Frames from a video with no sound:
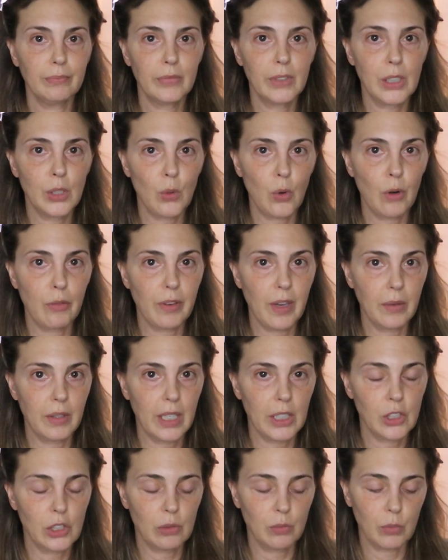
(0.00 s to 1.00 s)
Dior
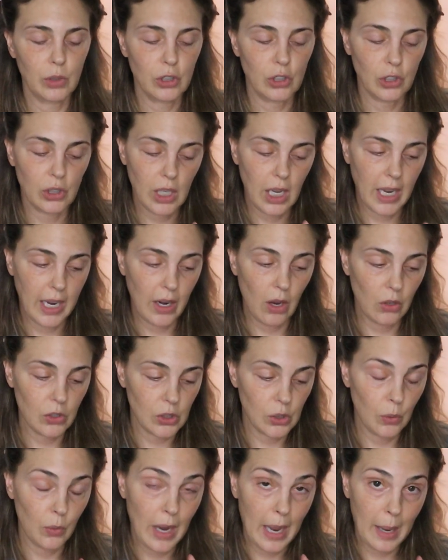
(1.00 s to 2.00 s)
foundation, which I
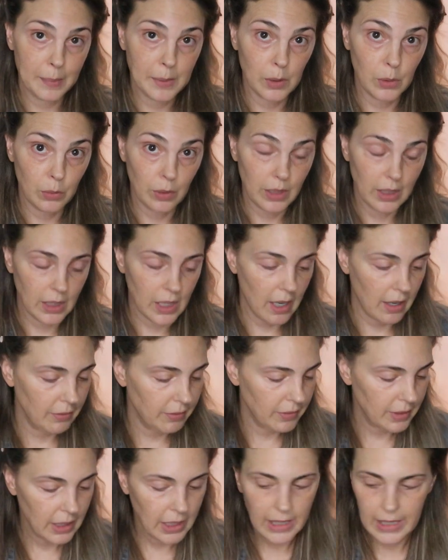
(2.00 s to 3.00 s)
also absolutely love.
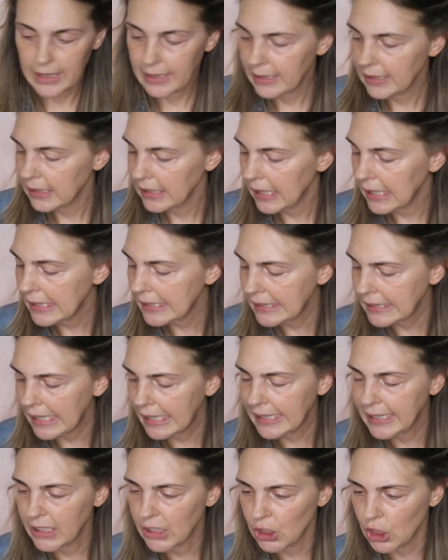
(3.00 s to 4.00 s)
So, let's
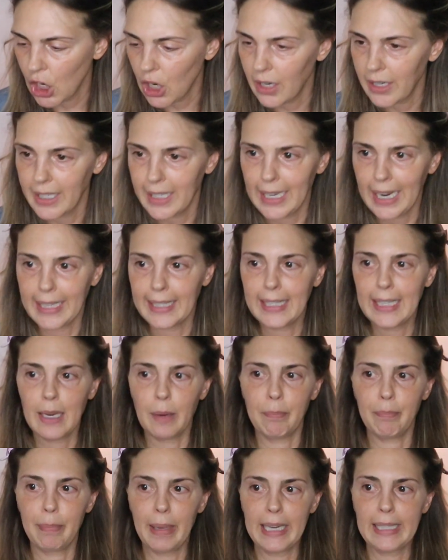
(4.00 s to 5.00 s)
get started. I need
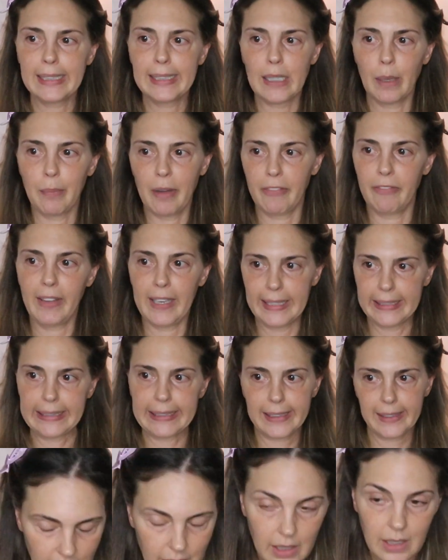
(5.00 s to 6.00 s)
a base on my
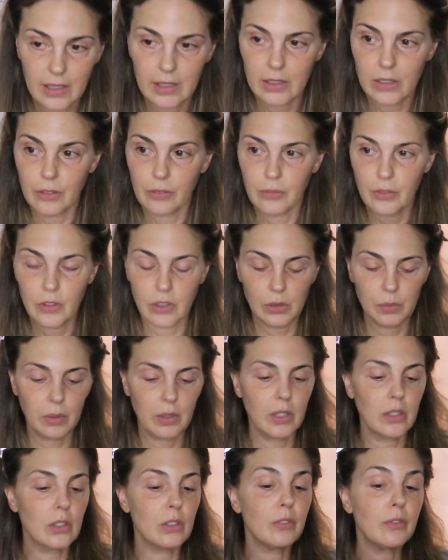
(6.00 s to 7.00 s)
face. So, first,
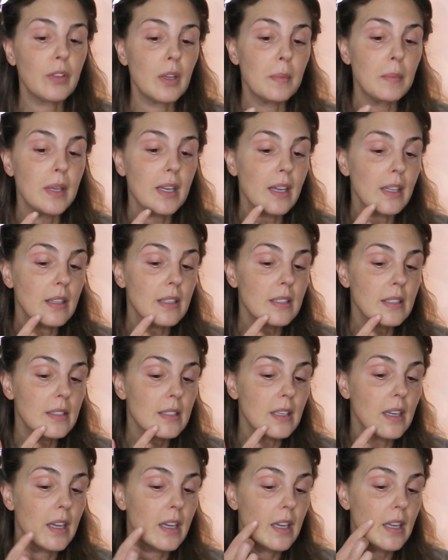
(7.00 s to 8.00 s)
we're going to do Fit Me on this
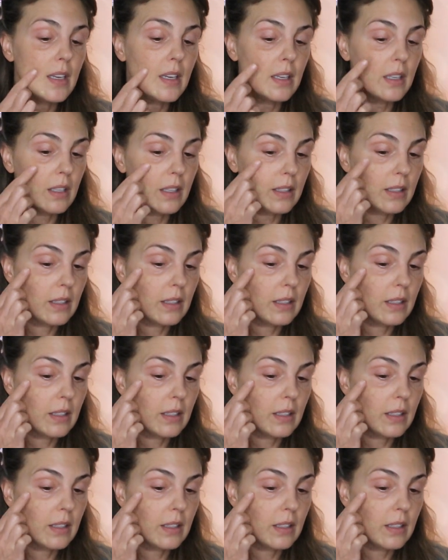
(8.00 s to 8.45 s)
side.